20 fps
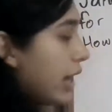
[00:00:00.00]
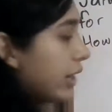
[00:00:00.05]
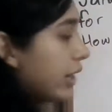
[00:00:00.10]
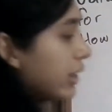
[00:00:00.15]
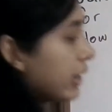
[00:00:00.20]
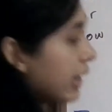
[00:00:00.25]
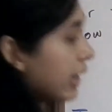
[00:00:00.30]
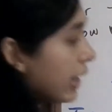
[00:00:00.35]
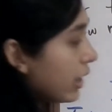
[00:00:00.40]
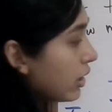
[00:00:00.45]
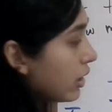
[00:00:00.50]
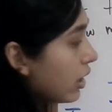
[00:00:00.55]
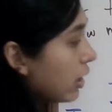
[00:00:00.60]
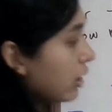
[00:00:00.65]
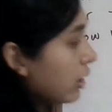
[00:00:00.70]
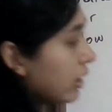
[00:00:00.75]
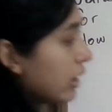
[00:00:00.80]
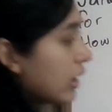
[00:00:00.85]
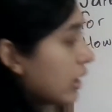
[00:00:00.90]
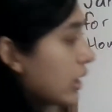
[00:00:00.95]
I
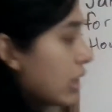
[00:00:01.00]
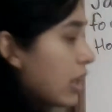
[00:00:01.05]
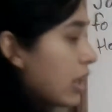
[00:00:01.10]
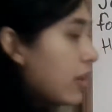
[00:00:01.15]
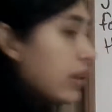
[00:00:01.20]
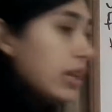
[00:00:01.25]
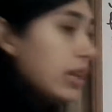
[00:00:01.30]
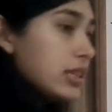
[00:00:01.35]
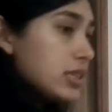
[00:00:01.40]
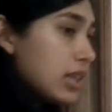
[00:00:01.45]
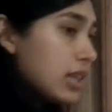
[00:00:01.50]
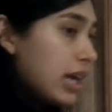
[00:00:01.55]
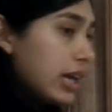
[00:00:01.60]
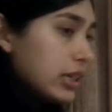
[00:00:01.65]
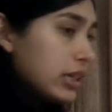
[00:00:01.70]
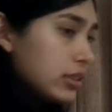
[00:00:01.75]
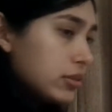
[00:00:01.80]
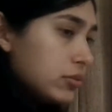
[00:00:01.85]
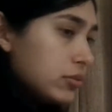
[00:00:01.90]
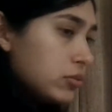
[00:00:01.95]
cannot, let's say
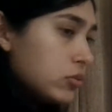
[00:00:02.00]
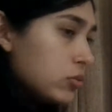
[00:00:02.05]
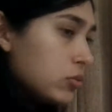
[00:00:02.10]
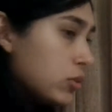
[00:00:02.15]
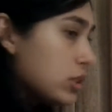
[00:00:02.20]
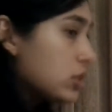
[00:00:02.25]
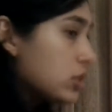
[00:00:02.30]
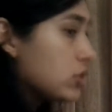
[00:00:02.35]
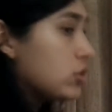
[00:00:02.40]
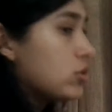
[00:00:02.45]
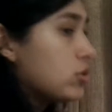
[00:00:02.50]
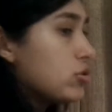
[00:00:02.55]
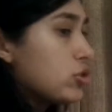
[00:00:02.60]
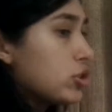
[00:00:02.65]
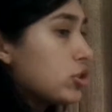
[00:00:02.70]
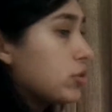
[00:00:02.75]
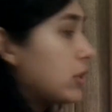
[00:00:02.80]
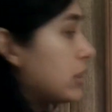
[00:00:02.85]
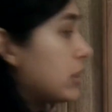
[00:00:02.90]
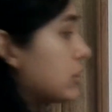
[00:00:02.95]
I wasn't so
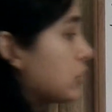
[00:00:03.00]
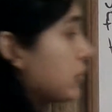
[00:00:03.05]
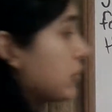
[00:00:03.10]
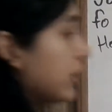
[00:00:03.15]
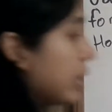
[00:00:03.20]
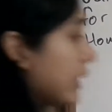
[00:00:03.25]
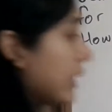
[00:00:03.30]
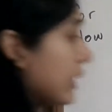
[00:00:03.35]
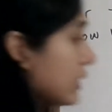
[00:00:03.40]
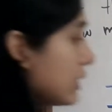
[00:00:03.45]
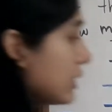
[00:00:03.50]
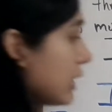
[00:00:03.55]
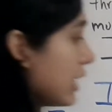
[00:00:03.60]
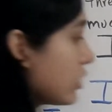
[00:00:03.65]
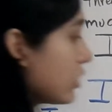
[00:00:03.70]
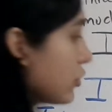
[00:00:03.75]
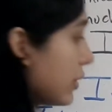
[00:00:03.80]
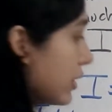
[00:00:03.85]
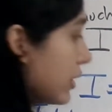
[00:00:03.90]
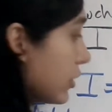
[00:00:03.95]
sure what I was doing, and let's say
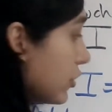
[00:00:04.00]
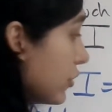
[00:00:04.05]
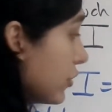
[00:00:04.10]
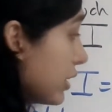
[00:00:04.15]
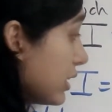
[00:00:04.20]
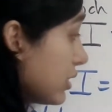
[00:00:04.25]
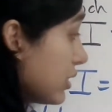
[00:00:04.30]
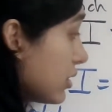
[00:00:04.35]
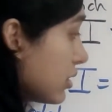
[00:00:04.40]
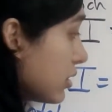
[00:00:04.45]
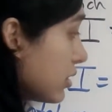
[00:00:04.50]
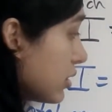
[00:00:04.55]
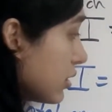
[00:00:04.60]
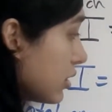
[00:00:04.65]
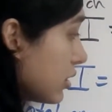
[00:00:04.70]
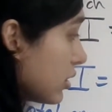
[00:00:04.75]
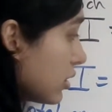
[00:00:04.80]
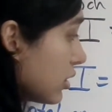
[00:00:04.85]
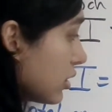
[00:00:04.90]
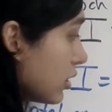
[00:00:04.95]
I try to do this.
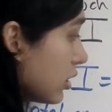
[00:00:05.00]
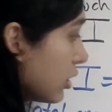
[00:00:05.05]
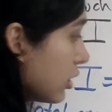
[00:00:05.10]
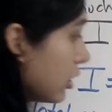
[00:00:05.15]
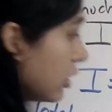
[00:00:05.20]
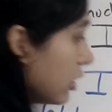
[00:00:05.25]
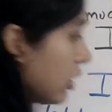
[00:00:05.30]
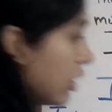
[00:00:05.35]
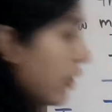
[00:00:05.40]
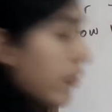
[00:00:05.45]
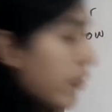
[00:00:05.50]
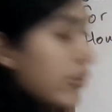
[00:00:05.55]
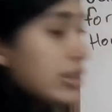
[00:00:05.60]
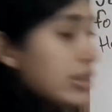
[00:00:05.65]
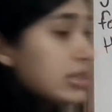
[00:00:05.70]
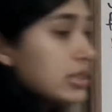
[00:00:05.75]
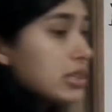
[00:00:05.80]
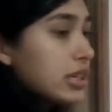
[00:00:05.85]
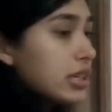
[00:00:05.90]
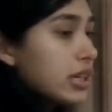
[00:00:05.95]

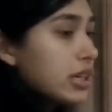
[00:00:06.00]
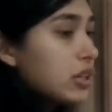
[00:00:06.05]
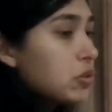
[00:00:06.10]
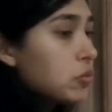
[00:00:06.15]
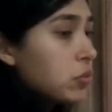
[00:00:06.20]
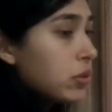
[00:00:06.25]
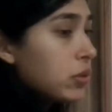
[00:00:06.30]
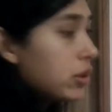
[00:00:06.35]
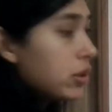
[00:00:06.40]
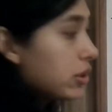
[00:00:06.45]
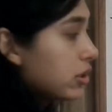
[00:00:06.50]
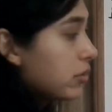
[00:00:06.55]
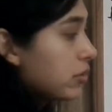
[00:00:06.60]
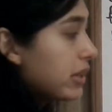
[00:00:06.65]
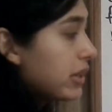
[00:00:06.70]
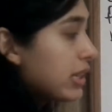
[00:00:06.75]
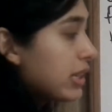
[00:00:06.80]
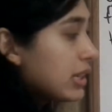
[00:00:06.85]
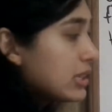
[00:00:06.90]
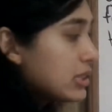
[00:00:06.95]
This isn't gonna work
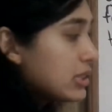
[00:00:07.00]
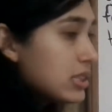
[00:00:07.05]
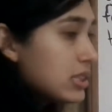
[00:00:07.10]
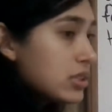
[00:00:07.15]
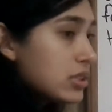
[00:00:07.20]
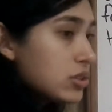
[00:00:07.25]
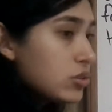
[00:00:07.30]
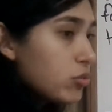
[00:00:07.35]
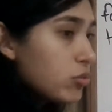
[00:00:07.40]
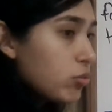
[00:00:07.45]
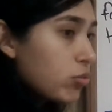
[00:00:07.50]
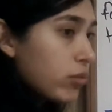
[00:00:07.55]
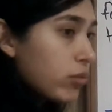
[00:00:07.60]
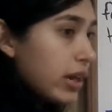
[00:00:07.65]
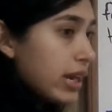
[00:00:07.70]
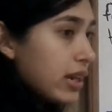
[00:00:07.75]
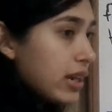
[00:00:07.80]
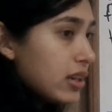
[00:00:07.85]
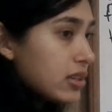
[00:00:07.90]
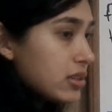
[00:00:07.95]
because this is a
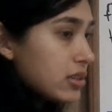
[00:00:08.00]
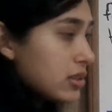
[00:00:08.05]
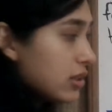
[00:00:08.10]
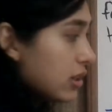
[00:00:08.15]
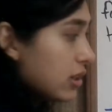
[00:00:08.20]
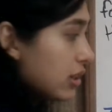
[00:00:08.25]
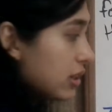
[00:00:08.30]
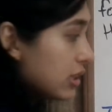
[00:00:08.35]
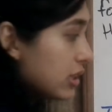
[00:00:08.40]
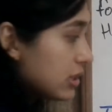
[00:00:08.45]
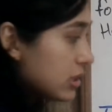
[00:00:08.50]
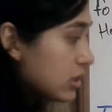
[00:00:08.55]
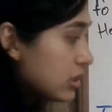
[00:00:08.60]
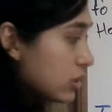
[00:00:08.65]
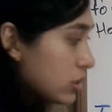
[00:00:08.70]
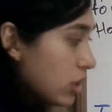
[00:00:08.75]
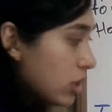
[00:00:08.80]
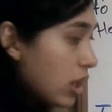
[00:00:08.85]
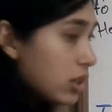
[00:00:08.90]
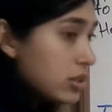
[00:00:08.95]
rate. This
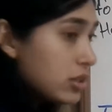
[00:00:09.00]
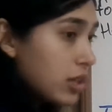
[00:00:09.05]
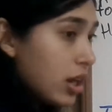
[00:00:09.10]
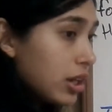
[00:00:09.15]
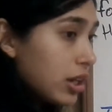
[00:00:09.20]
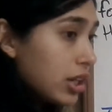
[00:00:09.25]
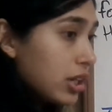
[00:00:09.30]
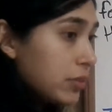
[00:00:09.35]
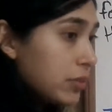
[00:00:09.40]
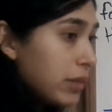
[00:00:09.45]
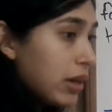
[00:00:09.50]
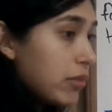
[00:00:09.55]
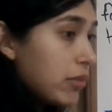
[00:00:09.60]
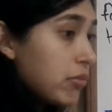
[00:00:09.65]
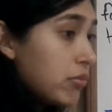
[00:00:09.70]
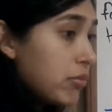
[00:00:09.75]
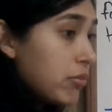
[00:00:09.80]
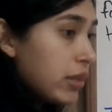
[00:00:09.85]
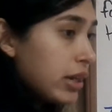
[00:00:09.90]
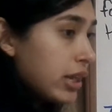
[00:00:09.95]
is not talking
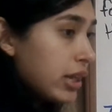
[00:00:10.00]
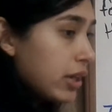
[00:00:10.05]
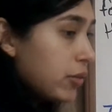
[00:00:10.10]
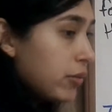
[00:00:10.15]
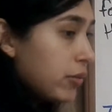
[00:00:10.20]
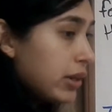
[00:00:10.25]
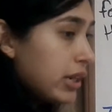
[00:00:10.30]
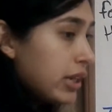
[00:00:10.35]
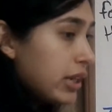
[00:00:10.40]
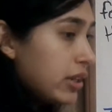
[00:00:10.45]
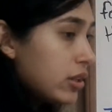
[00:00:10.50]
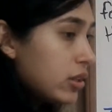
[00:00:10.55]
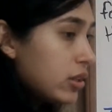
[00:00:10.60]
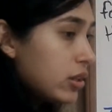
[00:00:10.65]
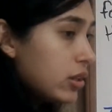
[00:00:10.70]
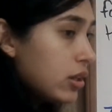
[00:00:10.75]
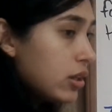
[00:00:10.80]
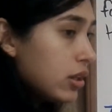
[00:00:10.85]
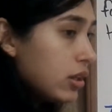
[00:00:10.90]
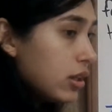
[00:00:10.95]
about money. We
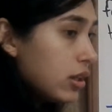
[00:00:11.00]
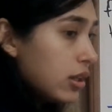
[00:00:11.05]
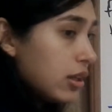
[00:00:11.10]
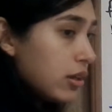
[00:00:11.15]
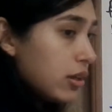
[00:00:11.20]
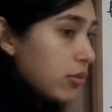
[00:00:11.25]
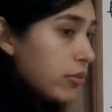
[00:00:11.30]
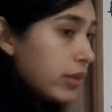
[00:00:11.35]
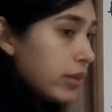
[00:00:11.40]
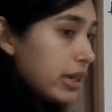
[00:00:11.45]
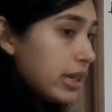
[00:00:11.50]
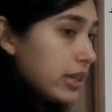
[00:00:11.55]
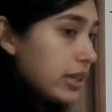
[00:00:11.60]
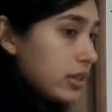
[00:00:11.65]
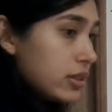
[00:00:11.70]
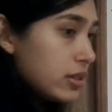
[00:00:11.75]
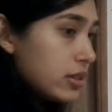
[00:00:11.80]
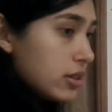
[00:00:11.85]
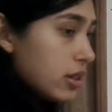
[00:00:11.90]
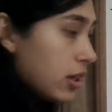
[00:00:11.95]

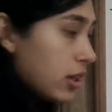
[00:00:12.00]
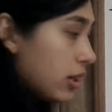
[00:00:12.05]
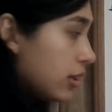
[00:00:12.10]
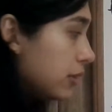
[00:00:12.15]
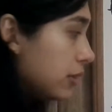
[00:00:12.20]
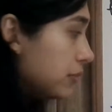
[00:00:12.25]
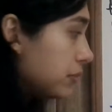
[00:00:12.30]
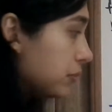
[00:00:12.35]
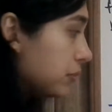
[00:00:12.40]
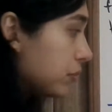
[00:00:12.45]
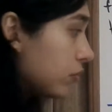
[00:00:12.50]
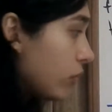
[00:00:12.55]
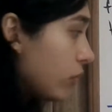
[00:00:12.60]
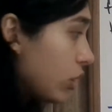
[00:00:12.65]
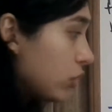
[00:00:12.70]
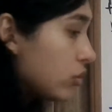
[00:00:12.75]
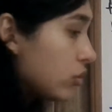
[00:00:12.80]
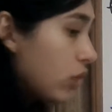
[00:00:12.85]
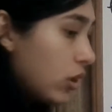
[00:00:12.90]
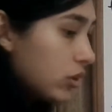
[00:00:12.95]
need
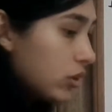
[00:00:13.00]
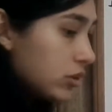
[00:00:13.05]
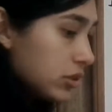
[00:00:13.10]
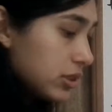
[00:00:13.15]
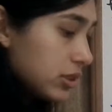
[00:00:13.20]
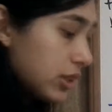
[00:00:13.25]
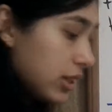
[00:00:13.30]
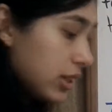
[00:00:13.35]
dollar